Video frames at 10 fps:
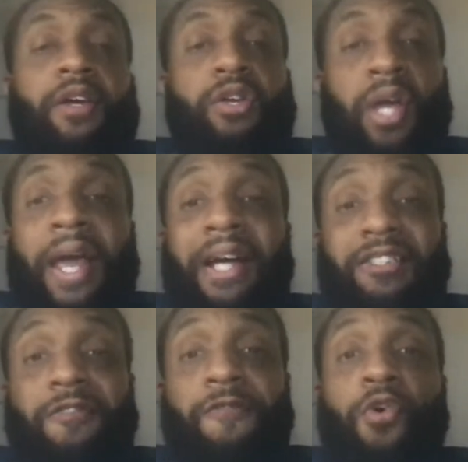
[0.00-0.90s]
It has
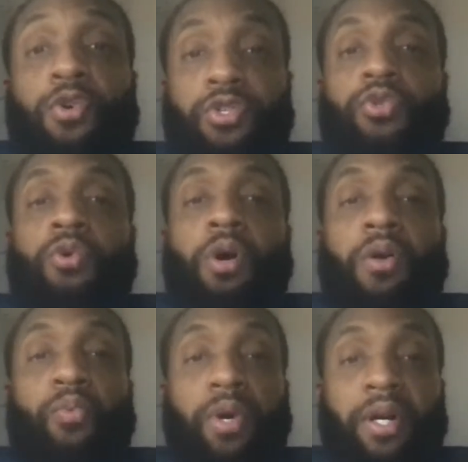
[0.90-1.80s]
to focus
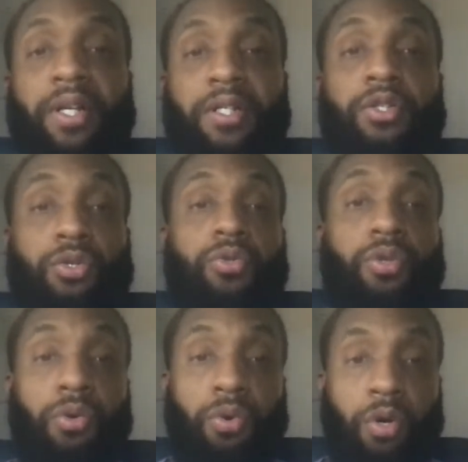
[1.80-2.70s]
on what it is that you
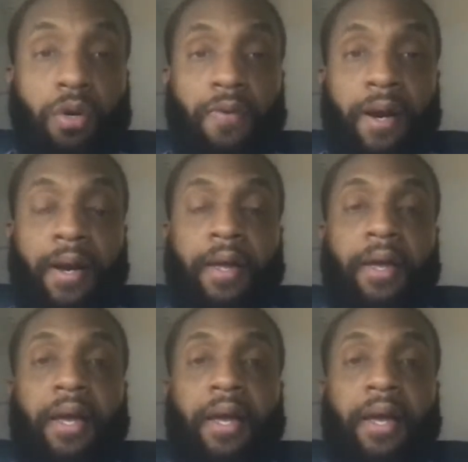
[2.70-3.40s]
do, right?